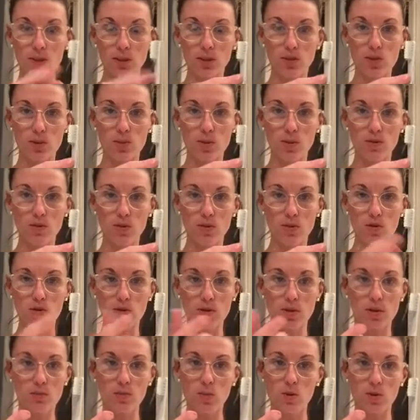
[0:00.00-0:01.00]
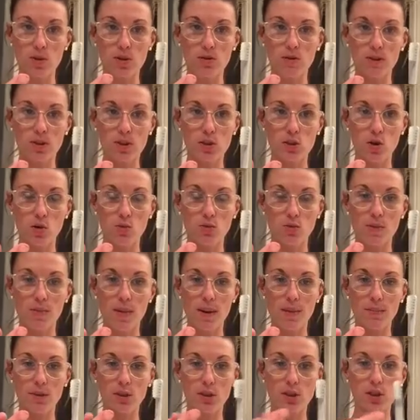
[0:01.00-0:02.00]
when you're supposed to, because most of us don't
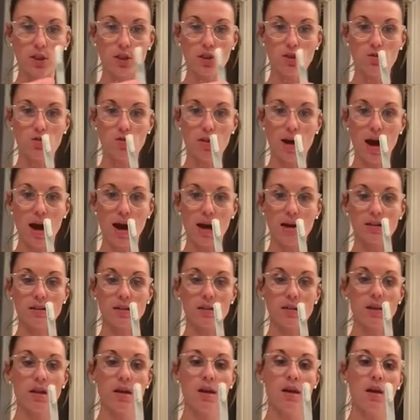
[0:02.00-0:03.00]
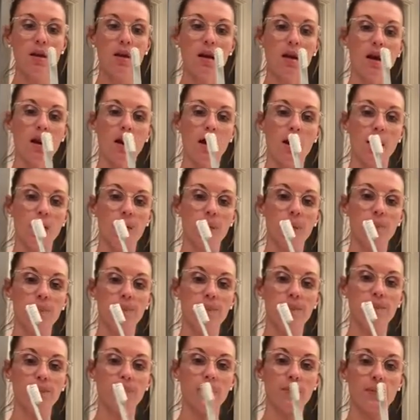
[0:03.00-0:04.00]
remember to do that.
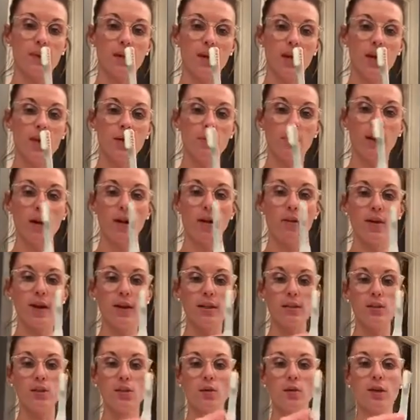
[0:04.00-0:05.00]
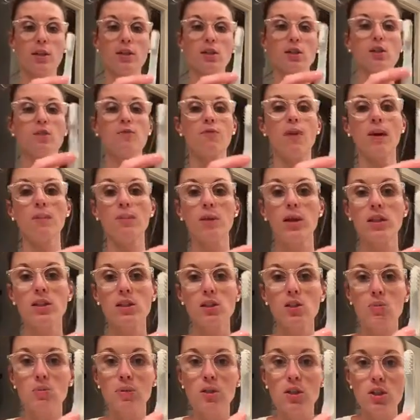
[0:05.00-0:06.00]
Anyway, okay, so it just
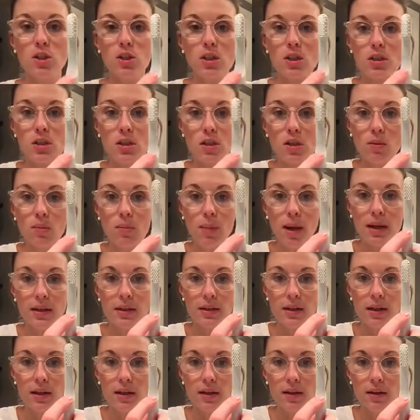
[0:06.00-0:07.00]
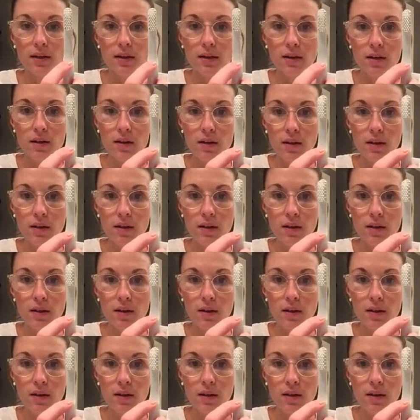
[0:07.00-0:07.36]
vibrates. You push this little button here.